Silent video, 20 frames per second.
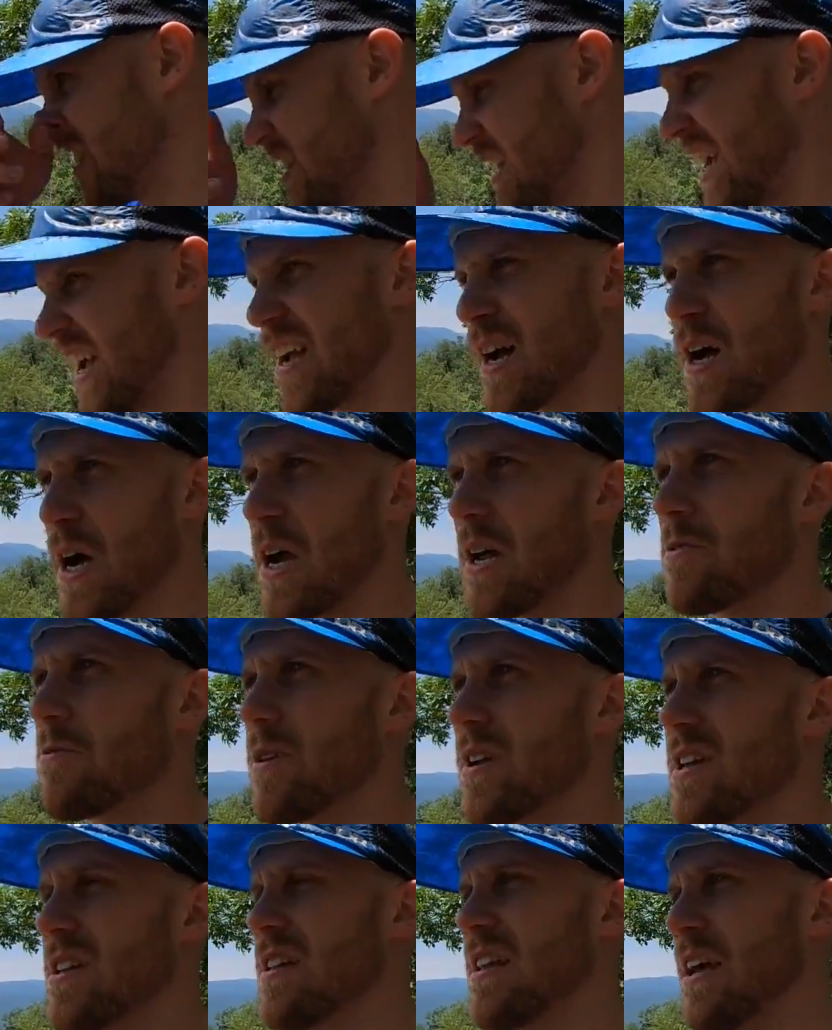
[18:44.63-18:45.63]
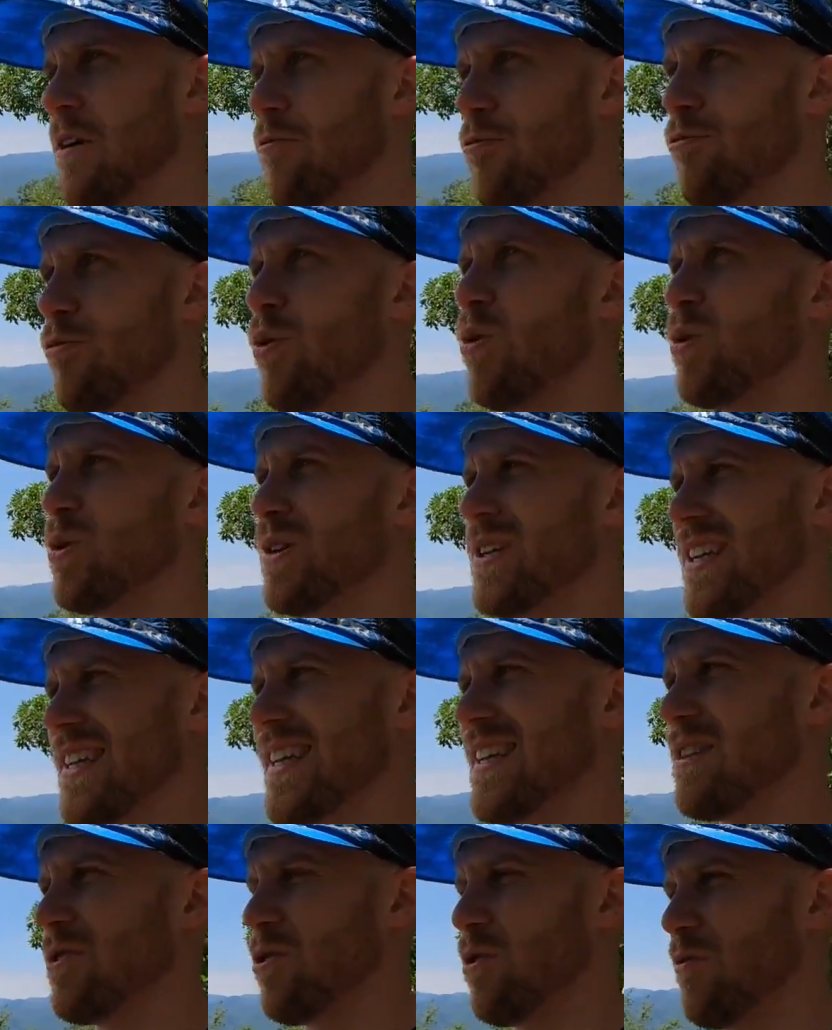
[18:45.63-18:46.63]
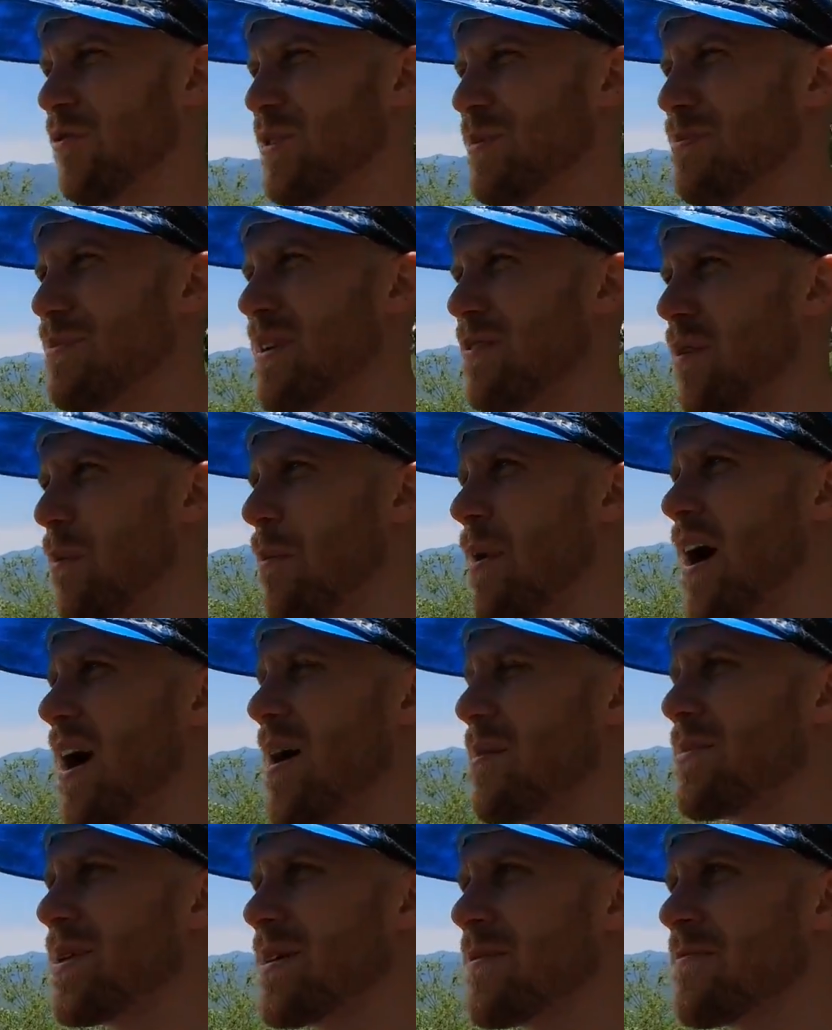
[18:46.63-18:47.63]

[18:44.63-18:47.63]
That kind where you like roll it and get a little bit of a pop.